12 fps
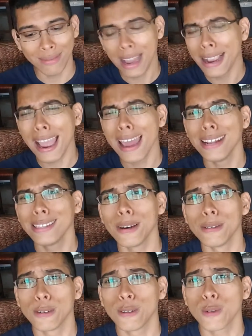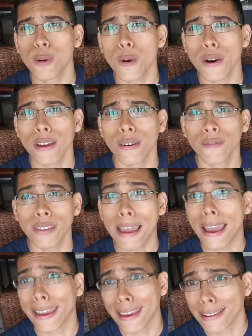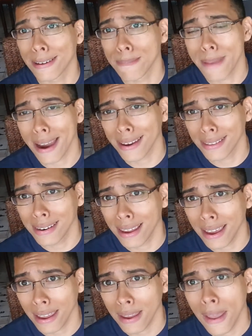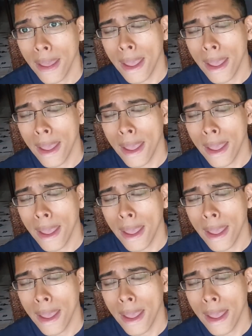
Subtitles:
It tells a story of Ian Gillan back in the day.